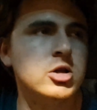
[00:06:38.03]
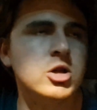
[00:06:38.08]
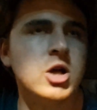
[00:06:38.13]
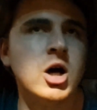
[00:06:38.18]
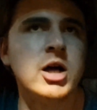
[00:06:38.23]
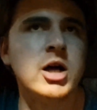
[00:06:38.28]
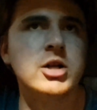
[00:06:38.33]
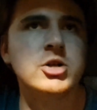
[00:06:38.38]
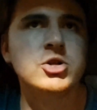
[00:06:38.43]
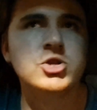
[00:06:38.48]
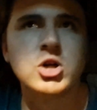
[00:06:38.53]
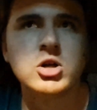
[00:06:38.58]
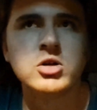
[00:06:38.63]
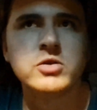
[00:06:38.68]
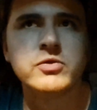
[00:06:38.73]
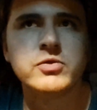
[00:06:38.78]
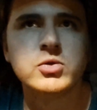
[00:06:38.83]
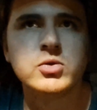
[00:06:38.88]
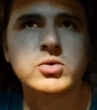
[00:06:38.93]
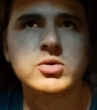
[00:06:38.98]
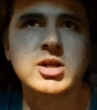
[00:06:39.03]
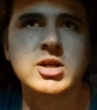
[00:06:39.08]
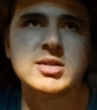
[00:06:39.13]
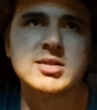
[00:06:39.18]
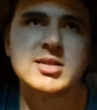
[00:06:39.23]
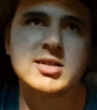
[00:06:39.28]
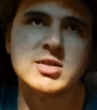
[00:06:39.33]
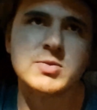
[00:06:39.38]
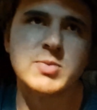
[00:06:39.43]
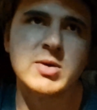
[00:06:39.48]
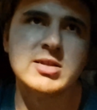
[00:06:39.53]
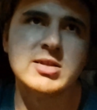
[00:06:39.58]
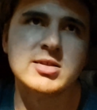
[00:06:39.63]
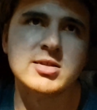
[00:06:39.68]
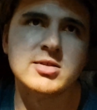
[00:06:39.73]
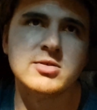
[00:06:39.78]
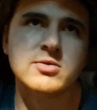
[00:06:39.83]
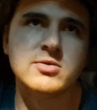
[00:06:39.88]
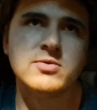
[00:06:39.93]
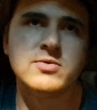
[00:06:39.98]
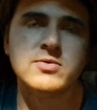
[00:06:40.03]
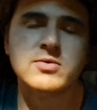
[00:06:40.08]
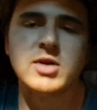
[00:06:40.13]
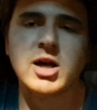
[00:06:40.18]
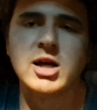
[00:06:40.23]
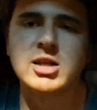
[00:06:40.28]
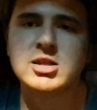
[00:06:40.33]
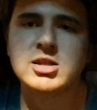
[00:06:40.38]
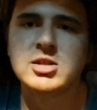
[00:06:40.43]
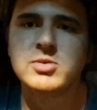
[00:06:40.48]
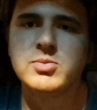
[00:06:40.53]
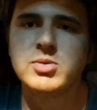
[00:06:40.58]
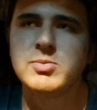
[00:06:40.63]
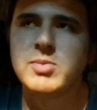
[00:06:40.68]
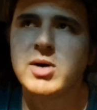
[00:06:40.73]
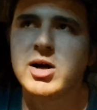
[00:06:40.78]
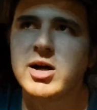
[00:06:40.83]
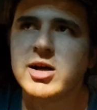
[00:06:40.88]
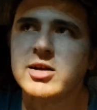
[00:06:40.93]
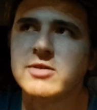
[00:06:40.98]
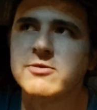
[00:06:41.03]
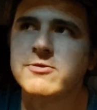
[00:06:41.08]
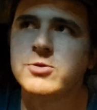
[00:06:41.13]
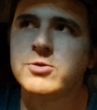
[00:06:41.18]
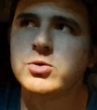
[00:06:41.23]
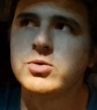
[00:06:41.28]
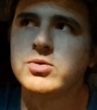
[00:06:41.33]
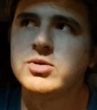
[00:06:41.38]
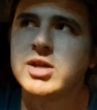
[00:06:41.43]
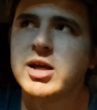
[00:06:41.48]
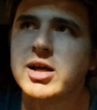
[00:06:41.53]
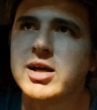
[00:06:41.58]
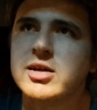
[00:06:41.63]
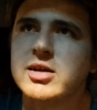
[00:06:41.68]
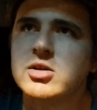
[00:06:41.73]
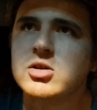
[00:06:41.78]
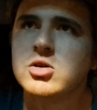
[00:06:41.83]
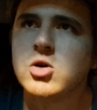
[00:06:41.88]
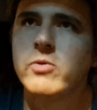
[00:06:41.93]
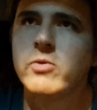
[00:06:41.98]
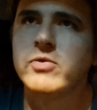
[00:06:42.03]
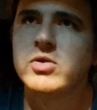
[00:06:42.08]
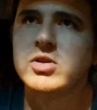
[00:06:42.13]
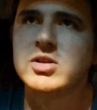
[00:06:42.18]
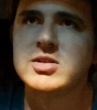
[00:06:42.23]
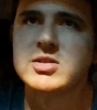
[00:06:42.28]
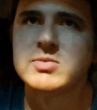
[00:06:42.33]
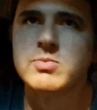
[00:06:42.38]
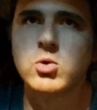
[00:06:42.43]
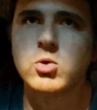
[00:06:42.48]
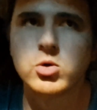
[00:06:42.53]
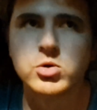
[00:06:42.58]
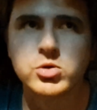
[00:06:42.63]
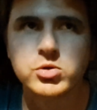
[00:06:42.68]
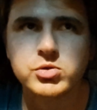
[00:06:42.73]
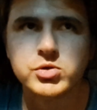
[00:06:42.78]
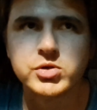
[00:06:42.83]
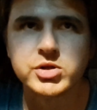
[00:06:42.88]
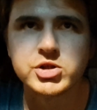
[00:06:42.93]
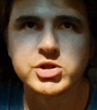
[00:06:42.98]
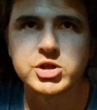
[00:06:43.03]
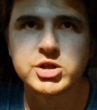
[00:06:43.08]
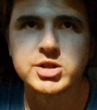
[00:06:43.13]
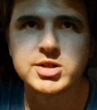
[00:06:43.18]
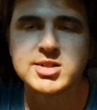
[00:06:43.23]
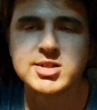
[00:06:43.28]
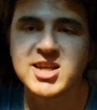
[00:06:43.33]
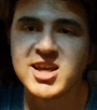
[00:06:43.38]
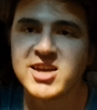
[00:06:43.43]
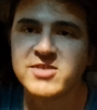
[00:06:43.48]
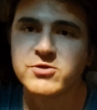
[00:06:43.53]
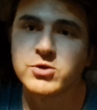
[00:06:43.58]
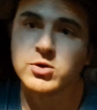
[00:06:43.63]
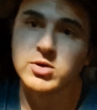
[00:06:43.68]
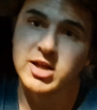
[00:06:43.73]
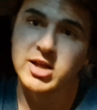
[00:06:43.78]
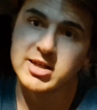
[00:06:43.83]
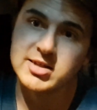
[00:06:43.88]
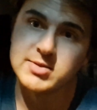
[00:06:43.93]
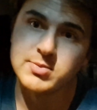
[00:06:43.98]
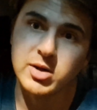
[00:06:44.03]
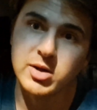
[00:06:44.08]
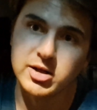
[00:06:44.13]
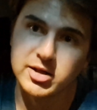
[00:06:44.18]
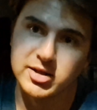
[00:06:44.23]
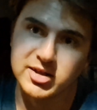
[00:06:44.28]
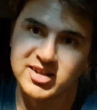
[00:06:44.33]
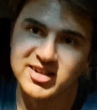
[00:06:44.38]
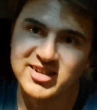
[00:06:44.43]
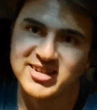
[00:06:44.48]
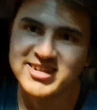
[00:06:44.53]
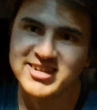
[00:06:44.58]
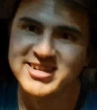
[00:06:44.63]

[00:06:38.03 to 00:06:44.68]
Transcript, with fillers: Not junk food that's expensive. I need to be buying food that hopefully is more nutritious and for less money.